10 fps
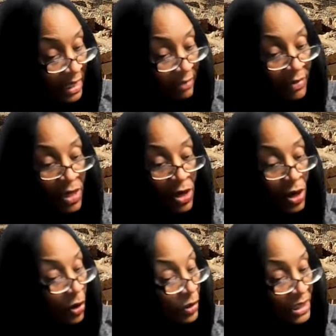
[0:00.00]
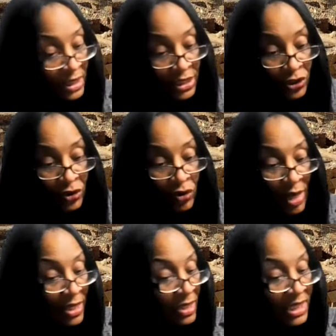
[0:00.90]
him earnestly to
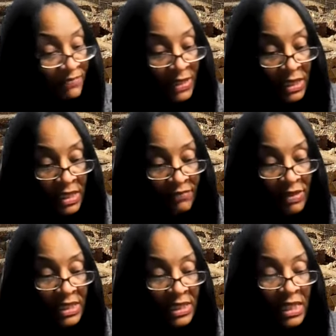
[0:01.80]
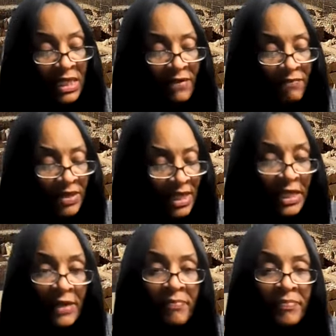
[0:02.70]
grant us forgiveness. And if
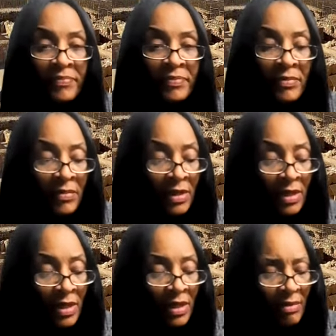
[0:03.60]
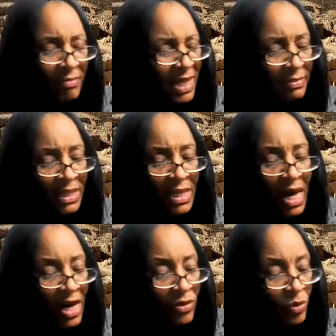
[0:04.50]
then, maybe
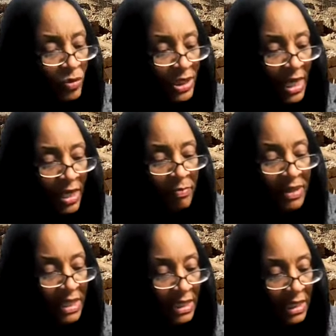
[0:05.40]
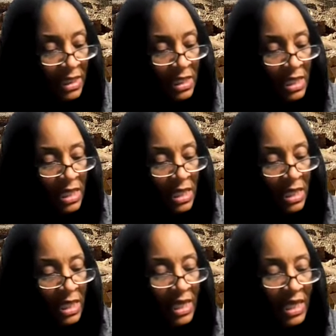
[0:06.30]
God will take pity
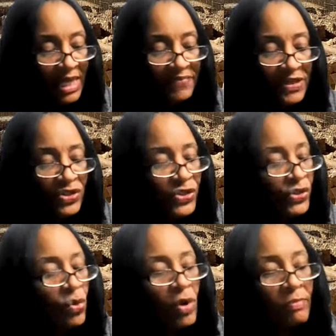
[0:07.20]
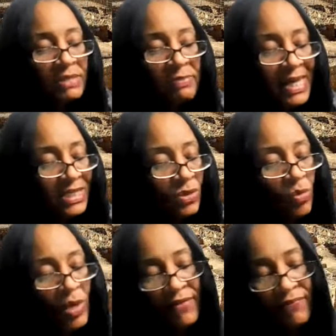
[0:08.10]
and let these storms pass
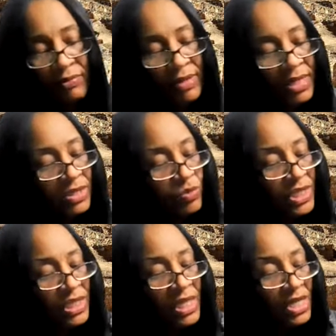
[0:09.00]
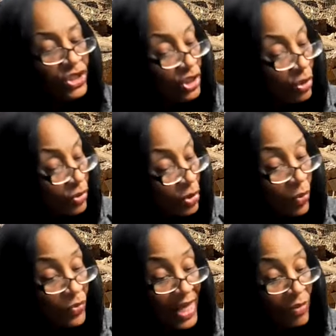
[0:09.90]
away from us, we shall
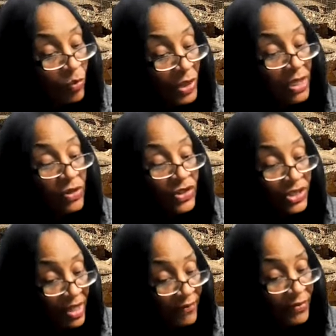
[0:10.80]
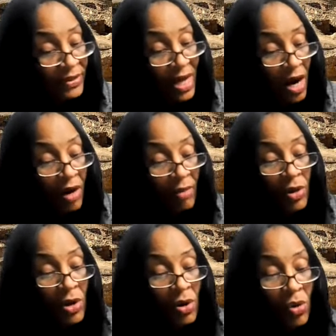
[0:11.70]
know that we suffered
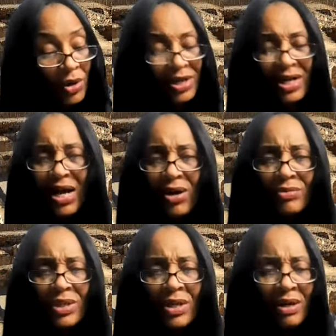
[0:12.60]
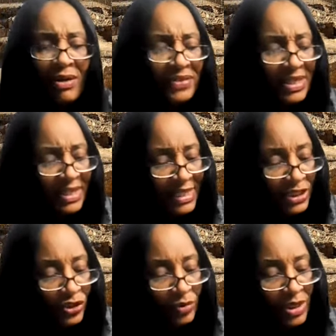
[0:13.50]
harm on account of the
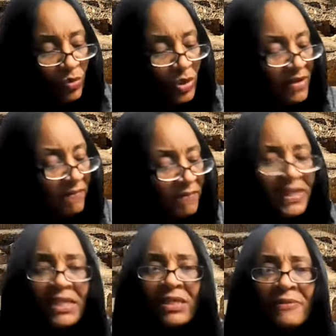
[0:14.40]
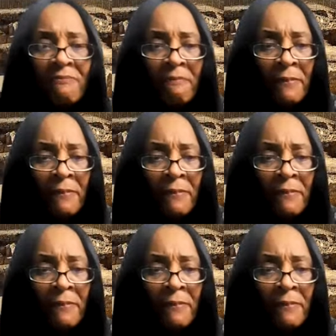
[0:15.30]
injury we inflicted